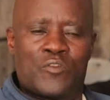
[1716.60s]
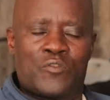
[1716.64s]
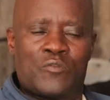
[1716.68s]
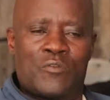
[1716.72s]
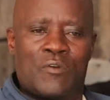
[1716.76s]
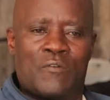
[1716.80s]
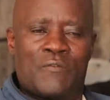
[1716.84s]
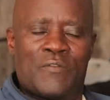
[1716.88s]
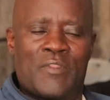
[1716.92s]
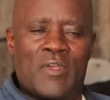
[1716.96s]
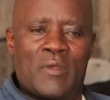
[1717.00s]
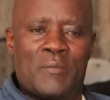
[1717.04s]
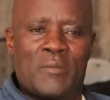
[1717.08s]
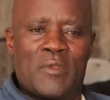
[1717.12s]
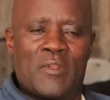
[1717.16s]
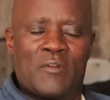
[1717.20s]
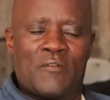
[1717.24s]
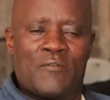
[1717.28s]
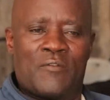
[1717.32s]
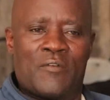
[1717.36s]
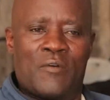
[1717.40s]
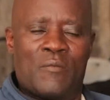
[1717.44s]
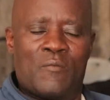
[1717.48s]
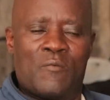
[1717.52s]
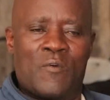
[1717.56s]
two of them
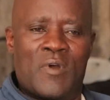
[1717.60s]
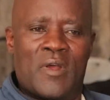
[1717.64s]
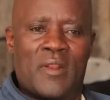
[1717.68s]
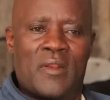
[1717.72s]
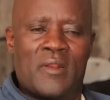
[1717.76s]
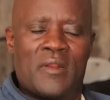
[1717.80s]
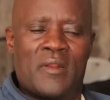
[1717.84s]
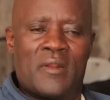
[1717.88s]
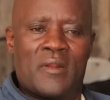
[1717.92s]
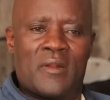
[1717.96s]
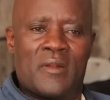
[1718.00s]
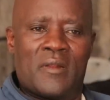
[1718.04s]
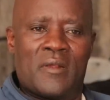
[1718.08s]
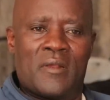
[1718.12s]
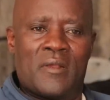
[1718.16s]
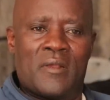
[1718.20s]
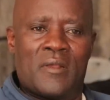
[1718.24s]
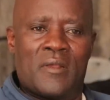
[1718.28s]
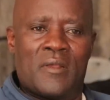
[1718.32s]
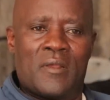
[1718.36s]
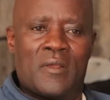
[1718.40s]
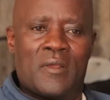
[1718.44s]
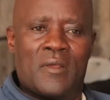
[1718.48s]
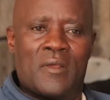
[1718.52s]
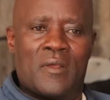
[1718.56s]
in Form 1,
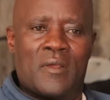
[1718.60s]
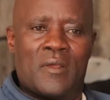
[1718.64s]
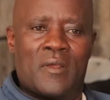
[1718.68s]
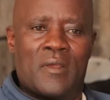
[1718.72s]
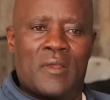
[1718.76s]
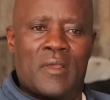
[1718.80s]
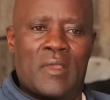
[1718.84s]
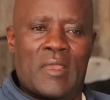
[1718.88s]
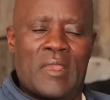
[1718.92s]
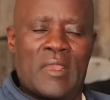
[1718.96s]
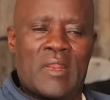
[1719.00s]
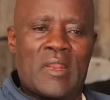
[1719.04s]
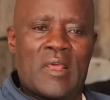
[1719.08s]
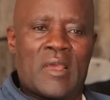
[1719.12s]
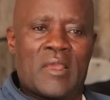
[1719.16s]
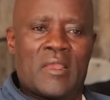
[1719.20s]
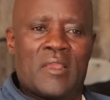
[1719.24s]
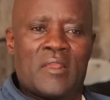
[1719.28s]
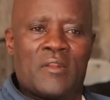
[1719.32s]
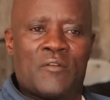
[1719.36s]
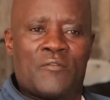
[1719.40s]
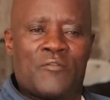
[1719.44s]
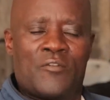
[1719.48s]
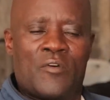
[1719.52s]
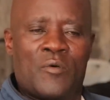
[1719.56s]
Ida
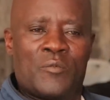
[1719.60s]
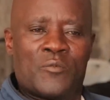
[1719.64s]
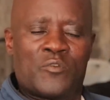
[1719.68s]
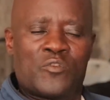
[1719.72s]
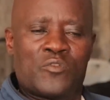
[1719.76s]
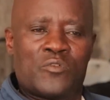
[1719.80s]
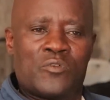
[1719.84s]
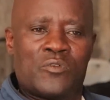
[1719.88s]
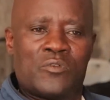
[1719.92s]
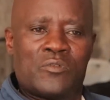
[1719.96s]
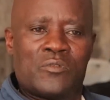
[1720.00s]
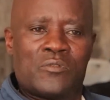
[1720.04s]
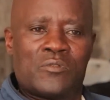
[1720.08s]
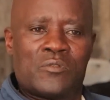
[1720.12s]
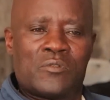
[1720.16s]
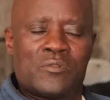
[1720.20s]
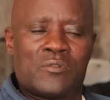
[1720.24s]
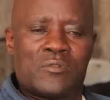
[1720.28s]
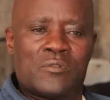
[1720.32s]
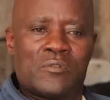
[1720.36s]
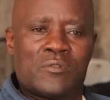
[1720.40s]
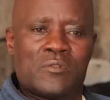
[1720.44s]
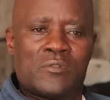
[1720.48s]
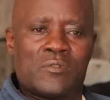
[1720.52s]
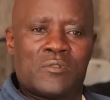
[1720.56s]
in Form 2,
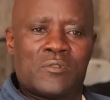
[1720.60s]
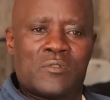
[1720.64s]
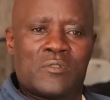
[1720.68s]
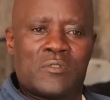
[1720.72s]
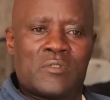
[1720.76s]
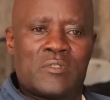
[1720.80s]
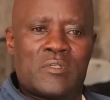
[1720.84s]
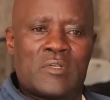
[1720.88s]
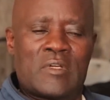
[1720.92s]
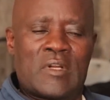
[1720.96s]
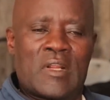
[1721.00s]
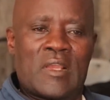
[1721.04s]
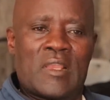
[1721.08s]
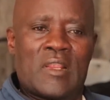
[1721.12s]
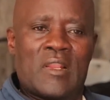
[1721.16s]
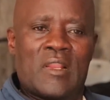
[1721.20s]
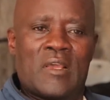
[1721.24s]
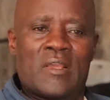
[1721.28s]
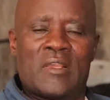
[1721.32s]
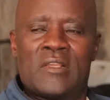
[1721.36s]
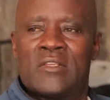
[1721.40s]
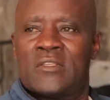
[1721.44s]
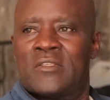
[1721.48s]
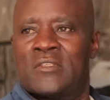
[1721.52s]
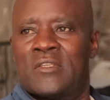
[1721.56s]

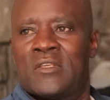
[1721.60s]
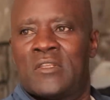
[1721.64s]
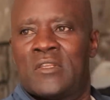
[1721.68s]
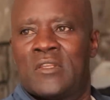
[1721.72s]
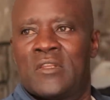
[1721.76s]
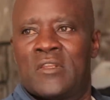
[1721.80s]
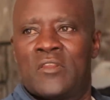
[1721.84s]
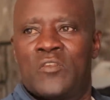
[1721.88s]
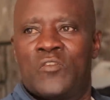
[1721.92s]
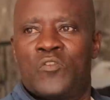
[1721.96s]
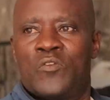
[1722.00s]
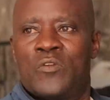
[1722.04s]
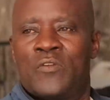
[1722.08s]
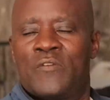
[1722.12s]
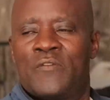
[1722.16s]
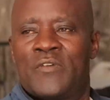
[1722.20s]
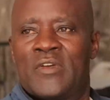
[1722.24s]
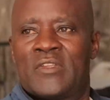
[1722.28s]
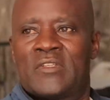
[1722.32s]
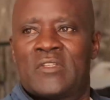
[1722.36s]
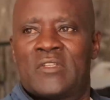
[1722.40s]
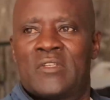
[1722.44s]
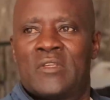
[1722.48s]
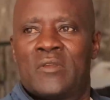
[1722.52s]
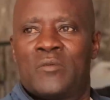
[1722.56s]
Raila is in
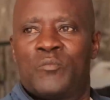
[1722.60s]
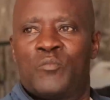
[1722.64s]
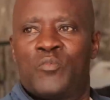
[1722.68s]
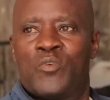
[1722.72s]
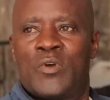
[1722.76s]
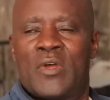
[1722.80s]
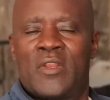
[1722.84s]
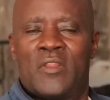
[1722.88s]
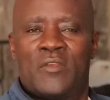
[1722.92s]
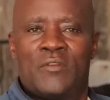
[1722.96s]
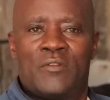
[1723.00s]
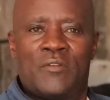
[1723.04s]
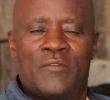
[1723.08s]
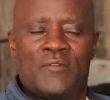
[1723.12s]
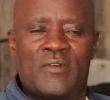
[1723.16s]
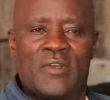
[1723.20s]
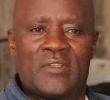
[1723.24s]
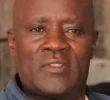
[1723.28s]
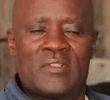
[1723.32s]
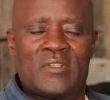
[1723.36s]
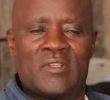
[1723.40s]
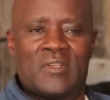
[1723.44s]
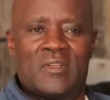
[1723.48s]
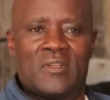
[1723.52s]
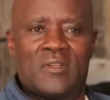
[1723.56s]
university, Pwani
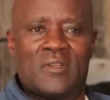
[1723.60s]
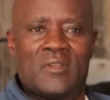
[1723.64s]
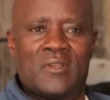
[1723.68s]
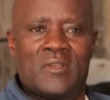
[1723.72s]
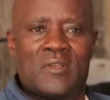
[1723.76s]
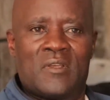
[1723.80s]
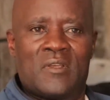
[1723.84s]
University,